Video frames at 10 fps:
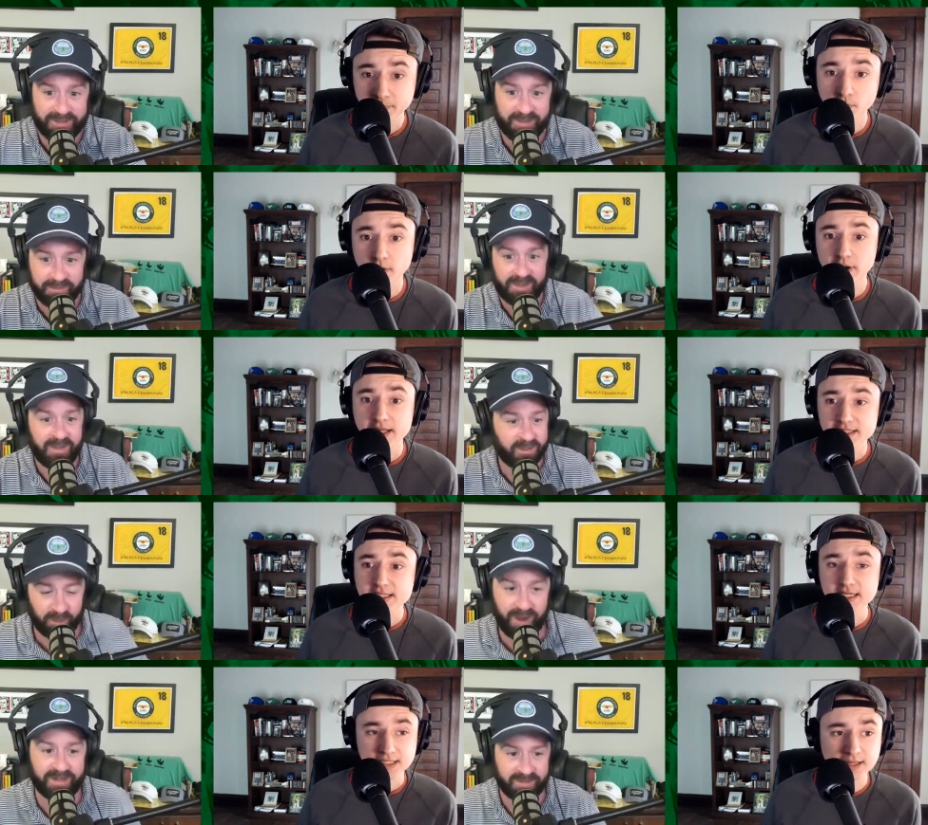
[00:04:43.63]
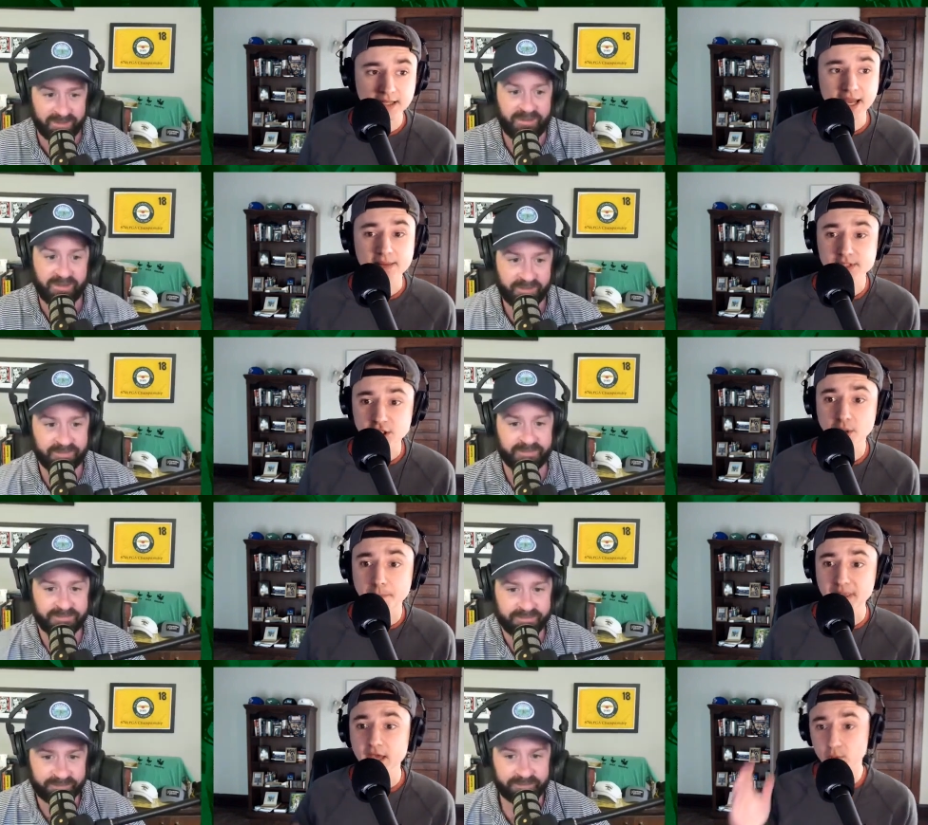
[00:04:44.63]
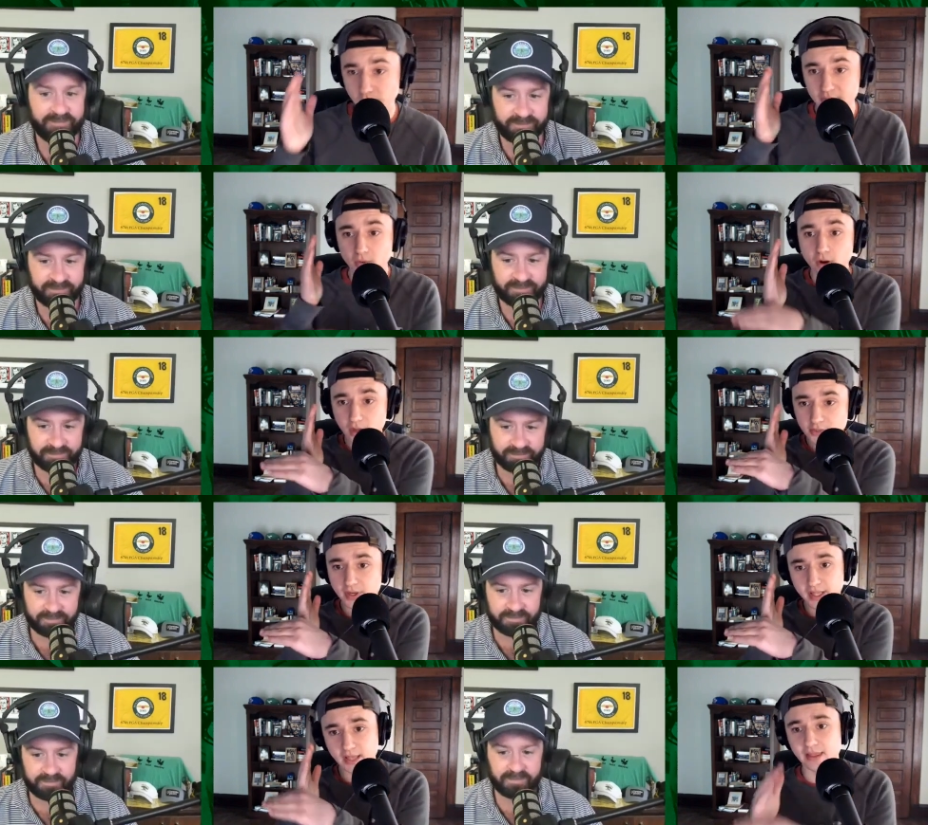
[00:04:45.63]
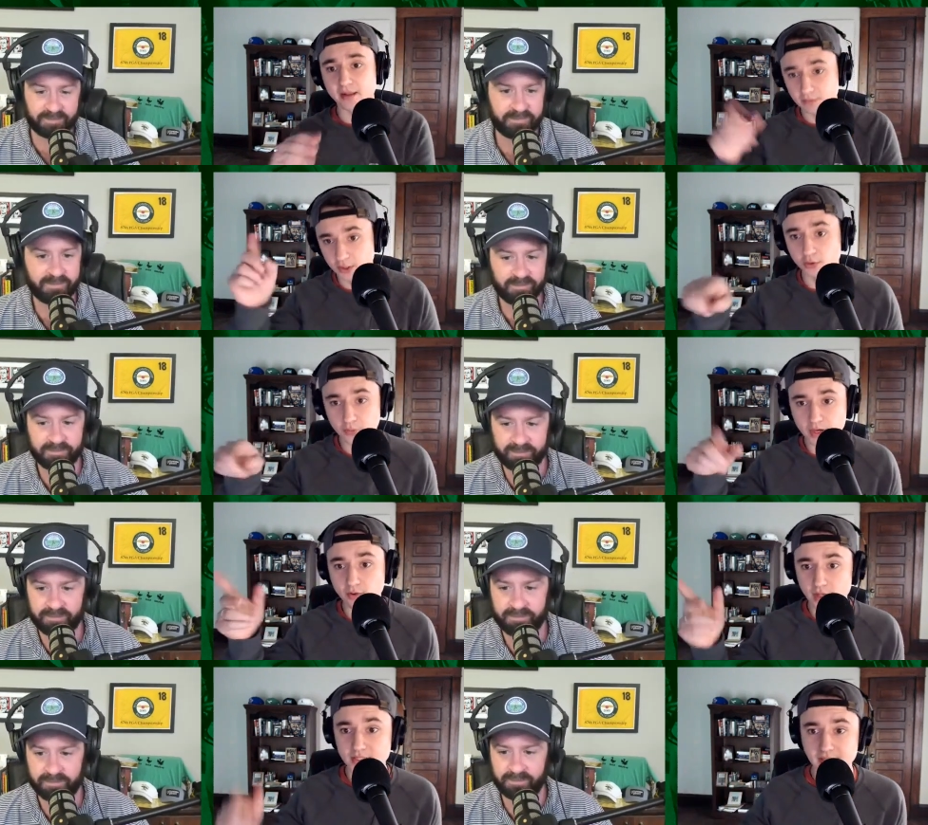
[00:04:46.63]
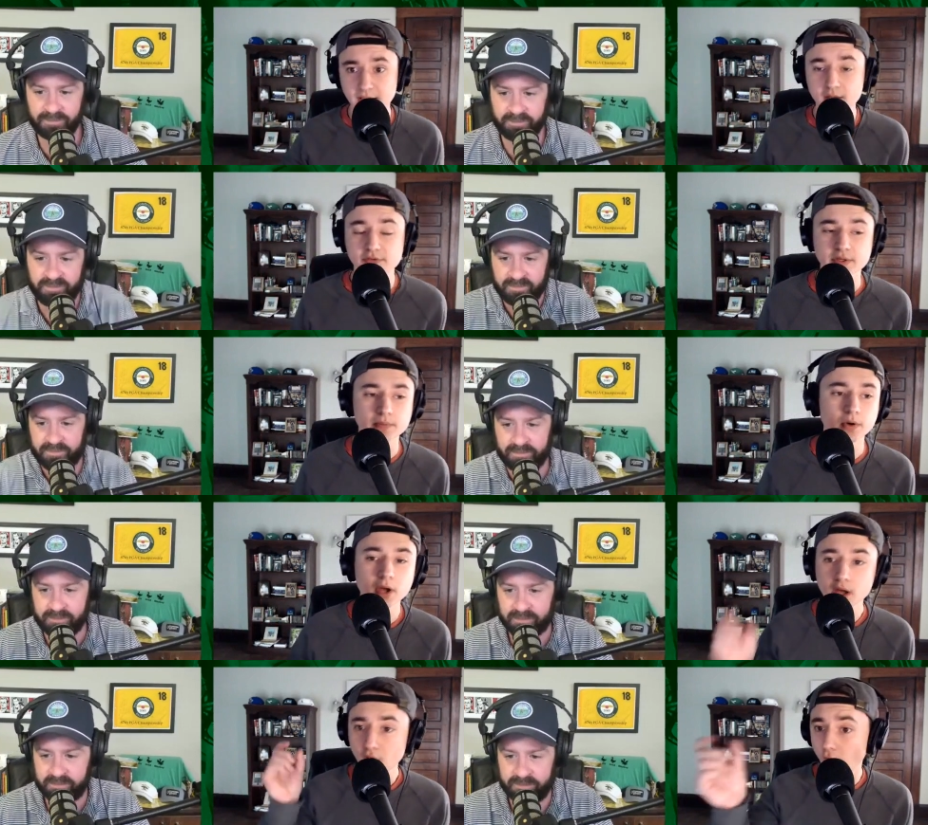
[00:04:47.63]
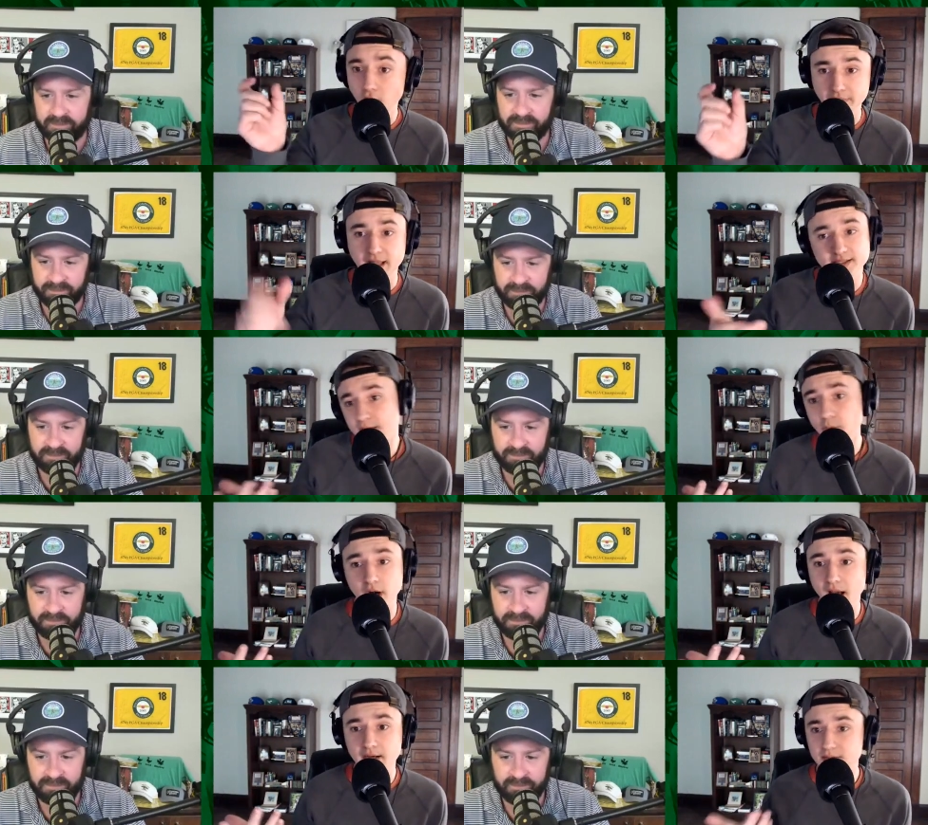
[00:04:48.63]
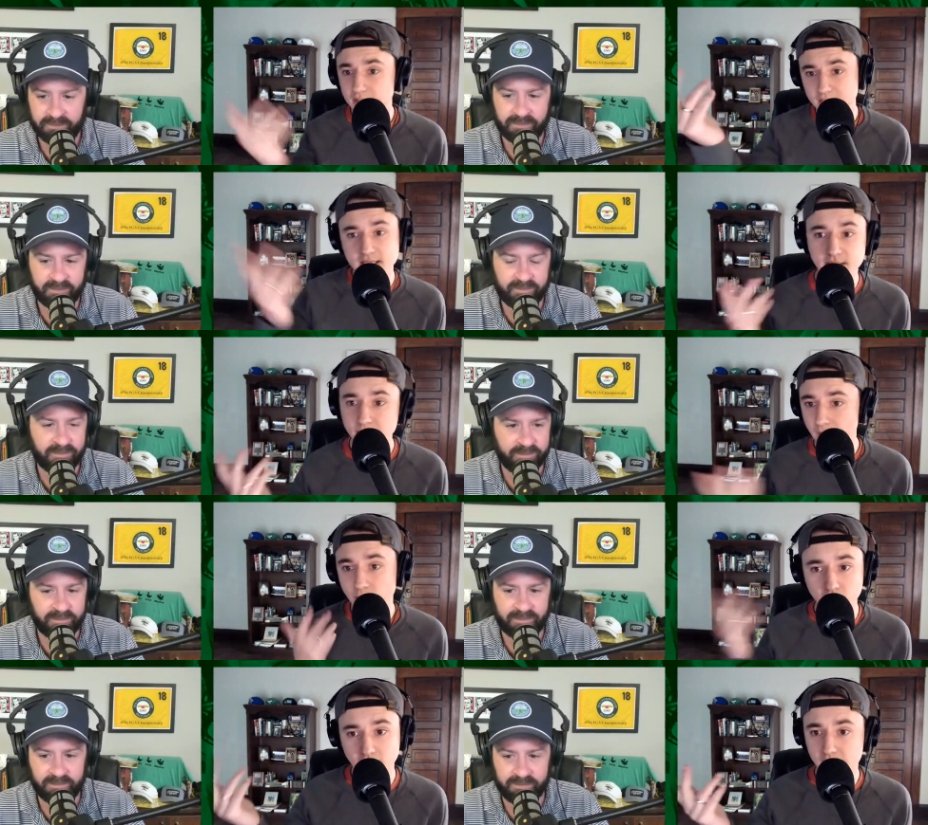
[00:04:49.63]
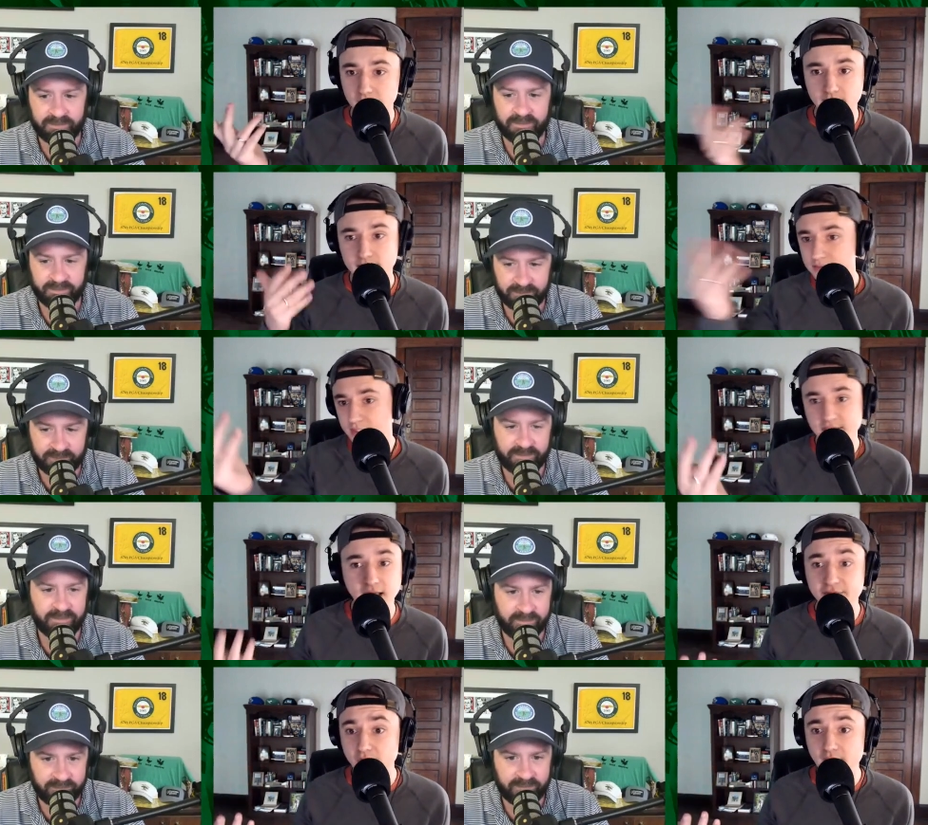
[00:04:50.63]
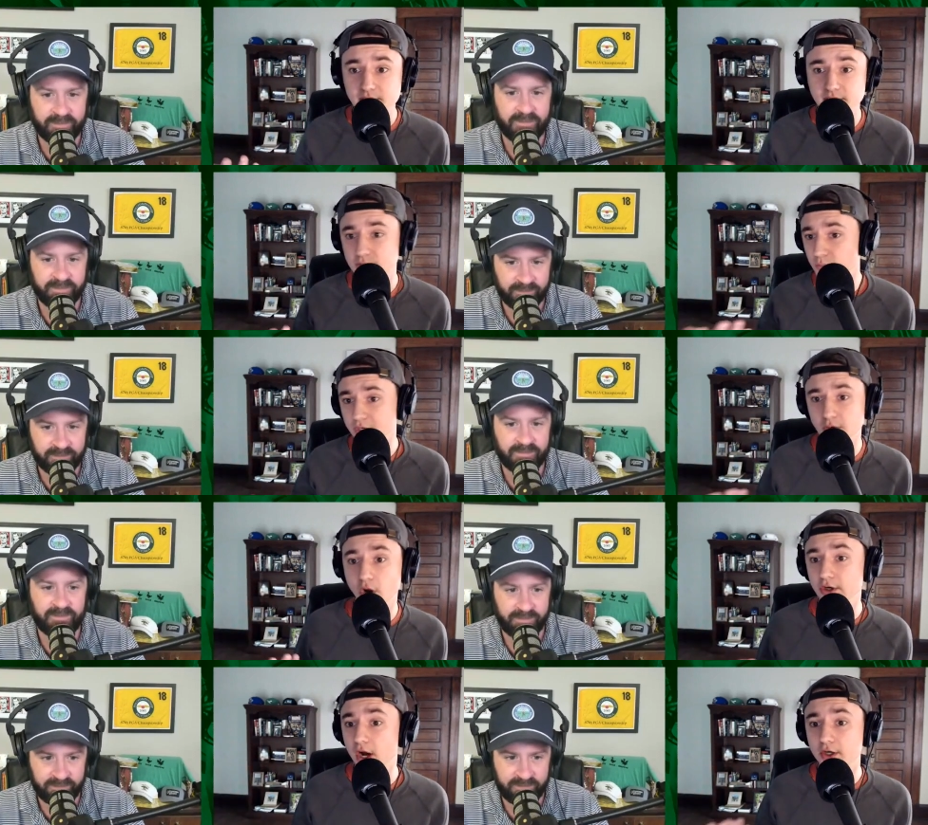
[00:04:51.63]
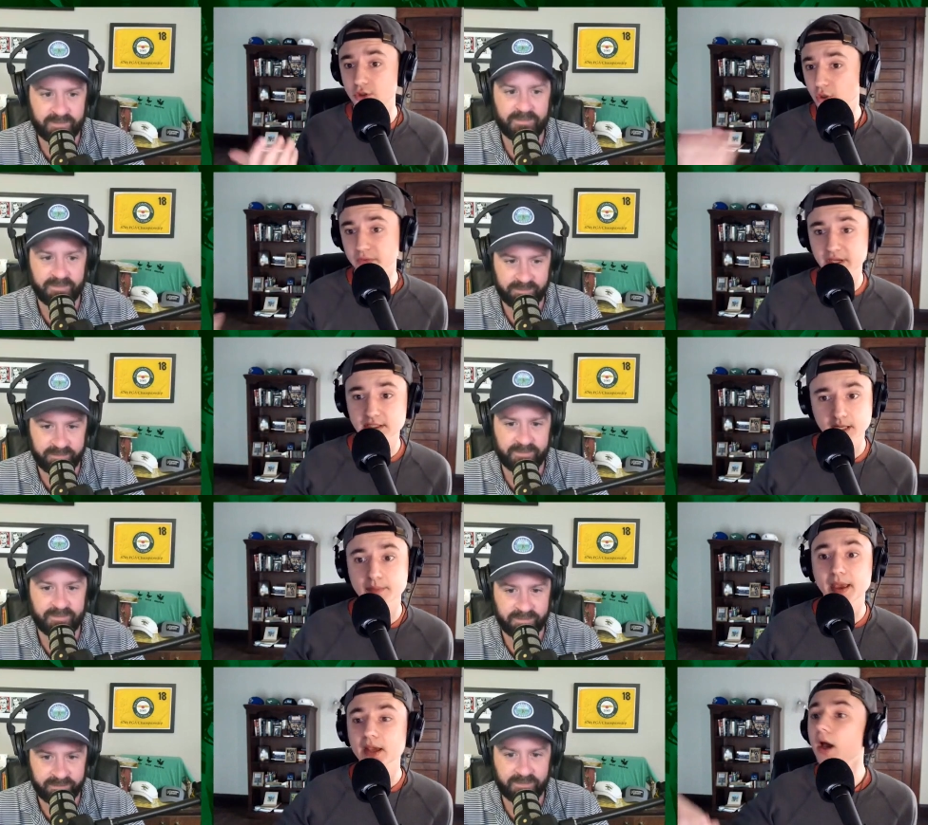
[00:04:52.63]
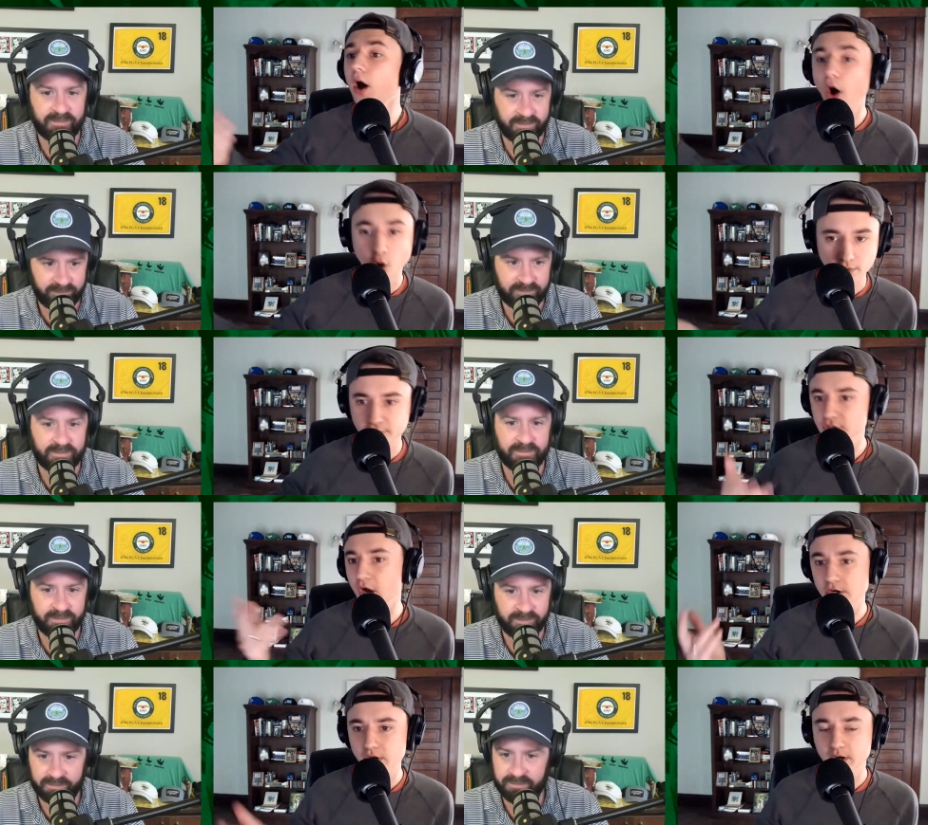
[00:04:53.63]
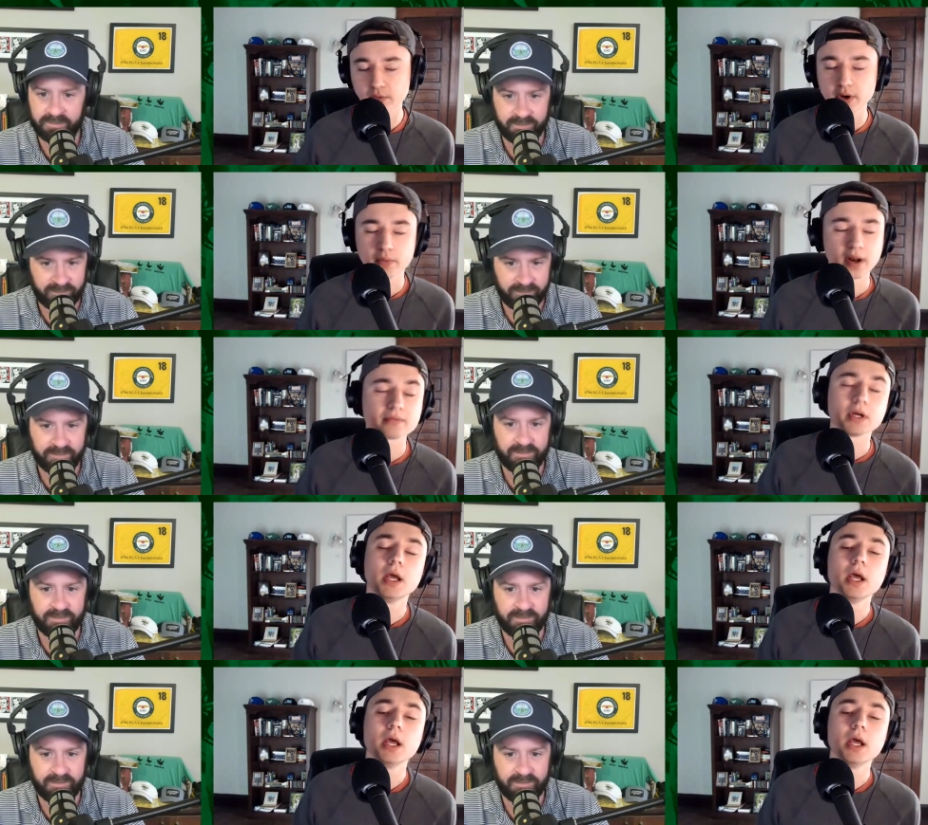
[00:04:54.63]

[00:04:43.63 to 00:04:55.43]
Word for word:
Speaker 1: board and seeing that the name has a big red cross right that that little red cross like the health symbol on that saying we're not like he's up there but we're not gonna He's not for us because we our doctors don't think he's going to make a whole first contract career or whatever.